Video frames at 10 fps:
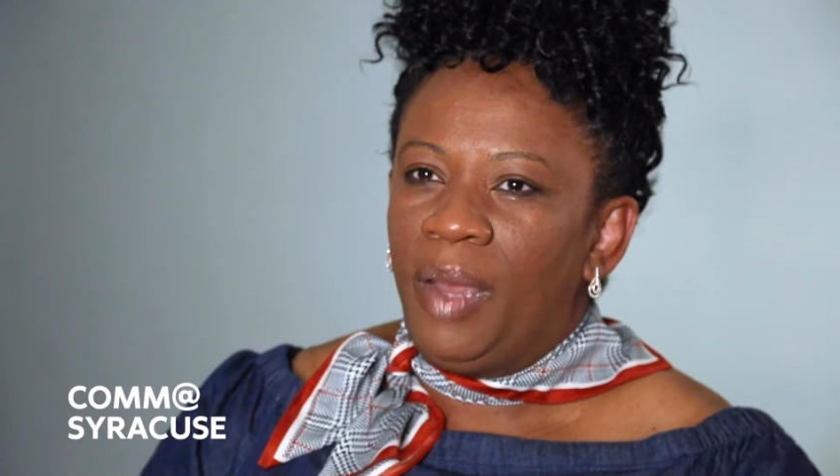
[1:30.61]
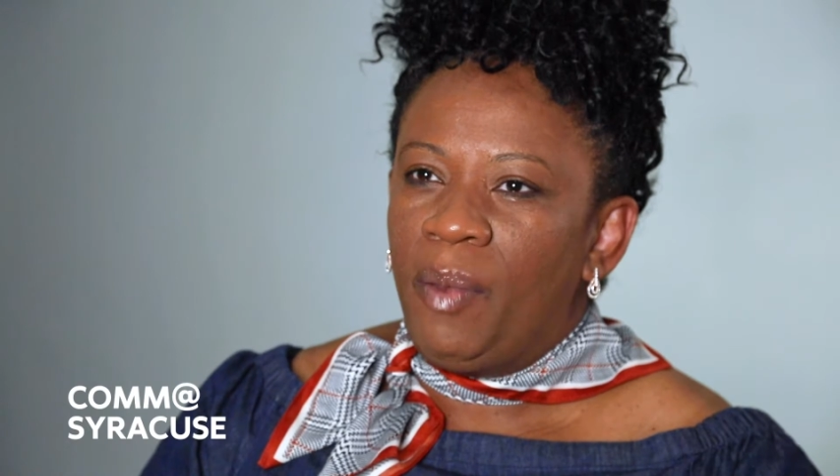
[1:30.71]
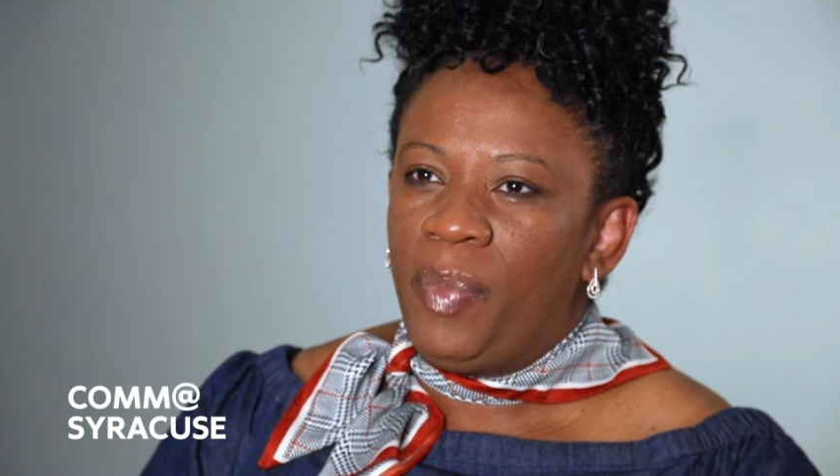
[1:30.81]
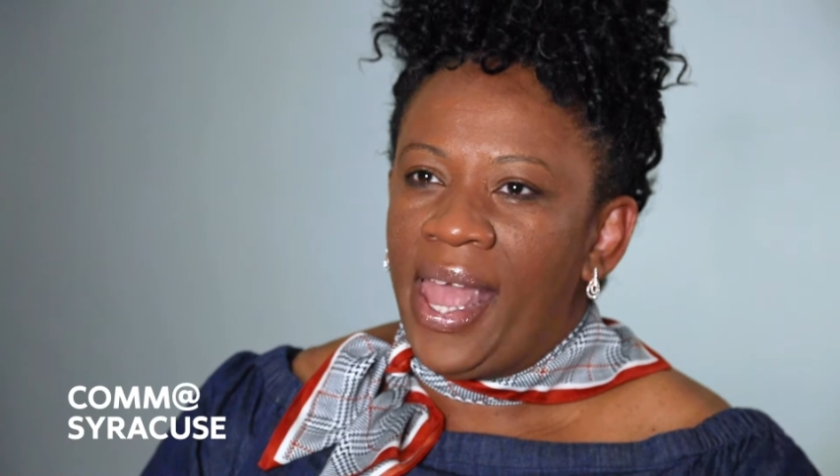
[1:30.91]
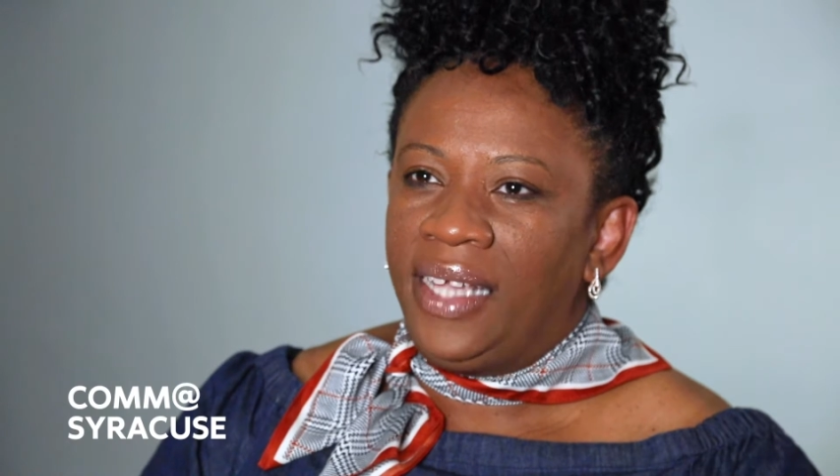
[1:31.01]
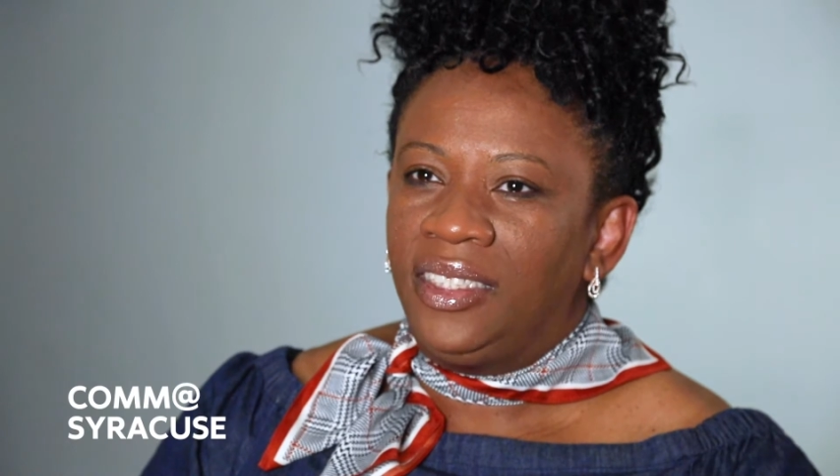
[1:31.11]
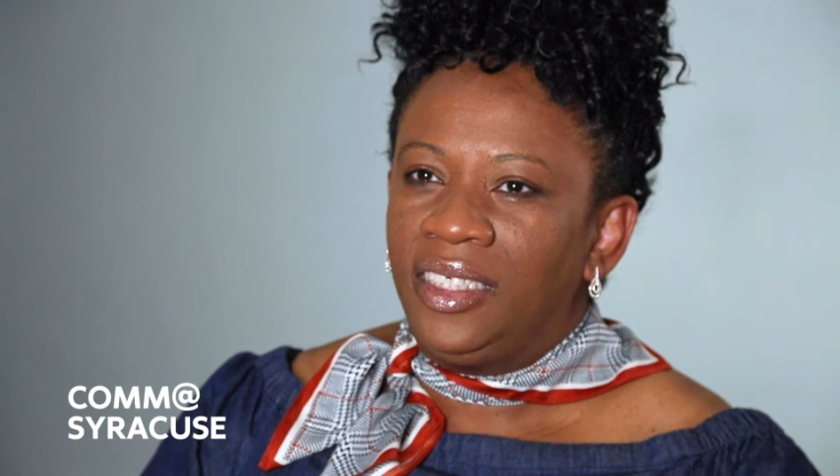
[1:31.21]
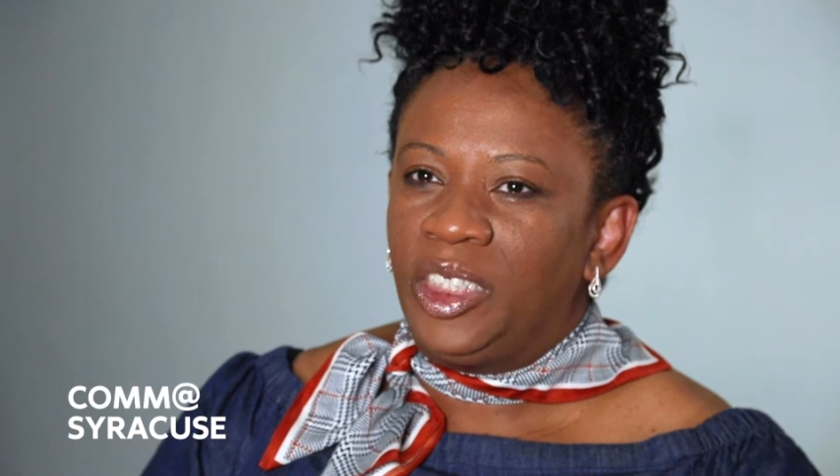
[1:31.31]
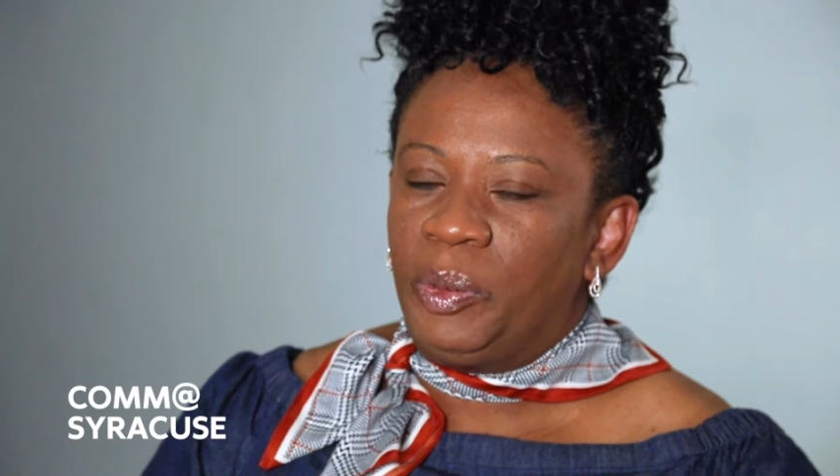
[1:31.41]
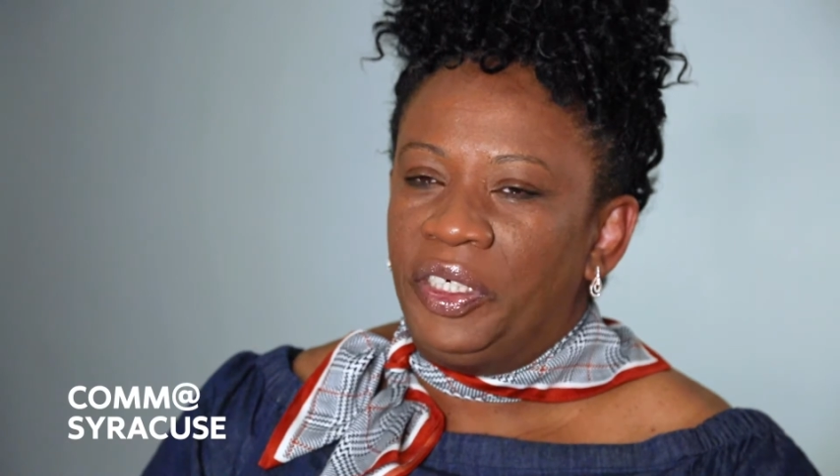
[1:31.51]
of my past
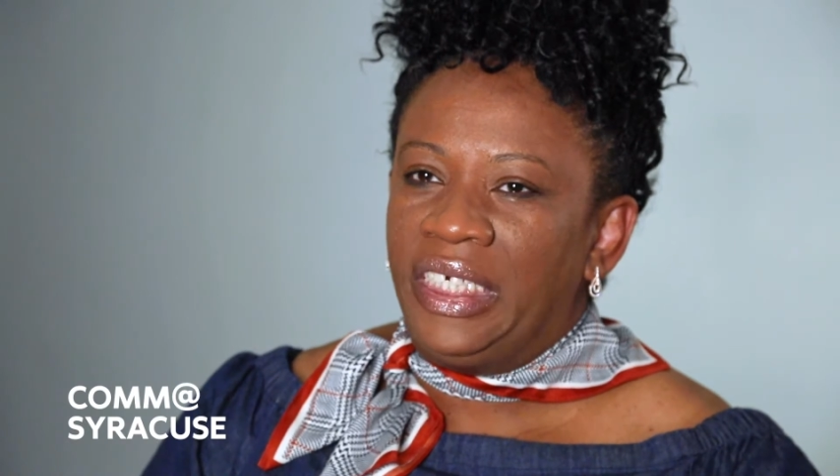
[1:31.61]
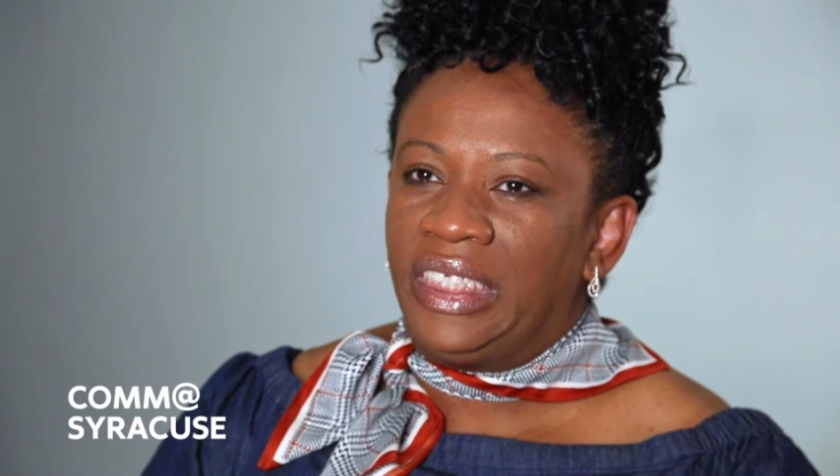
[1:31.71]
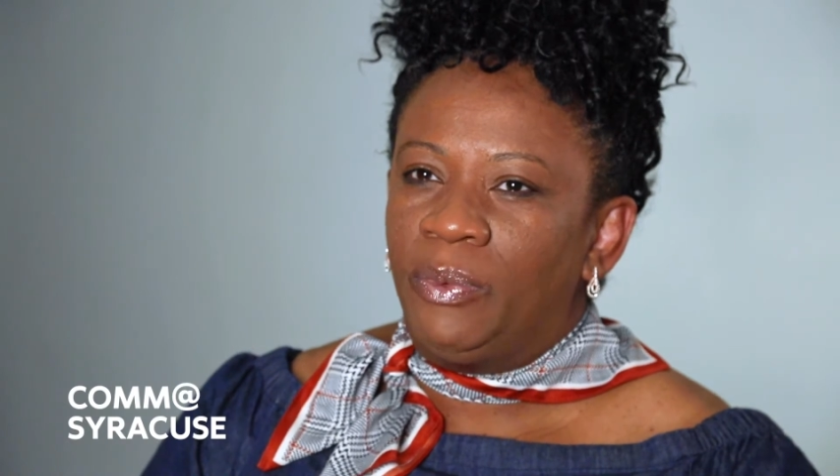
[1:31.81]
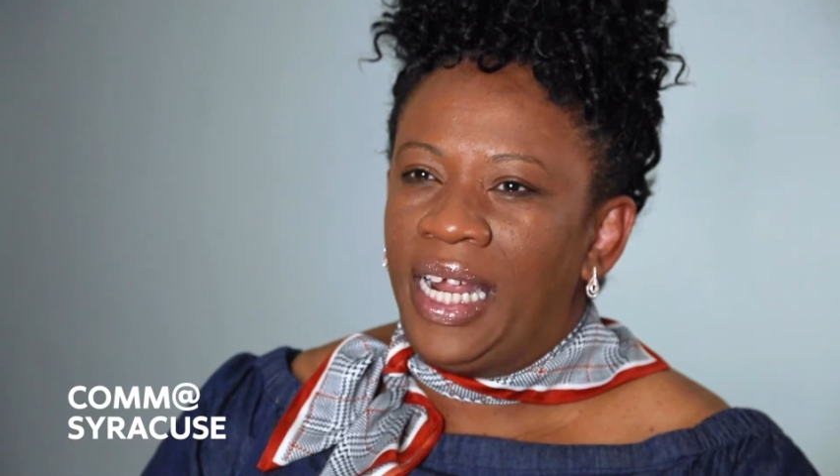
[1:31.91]
experience